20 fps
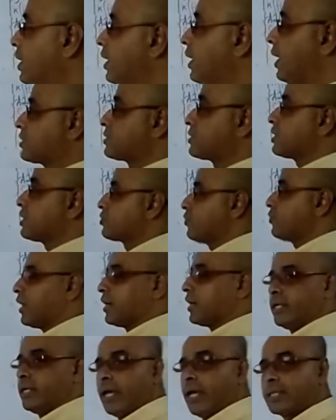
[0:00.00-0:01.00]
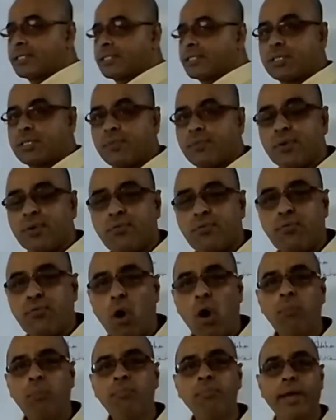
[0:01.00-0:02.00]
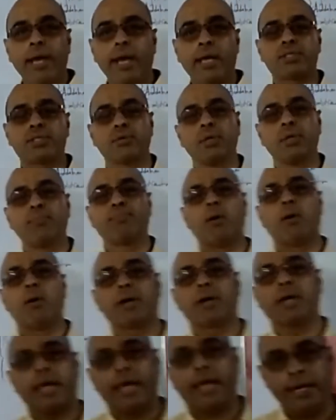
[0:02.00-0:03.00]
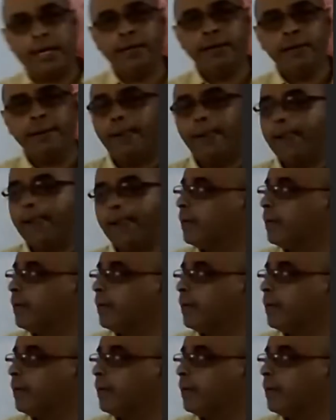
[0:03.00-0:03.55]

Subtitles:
X squared dx is of the form x to the power n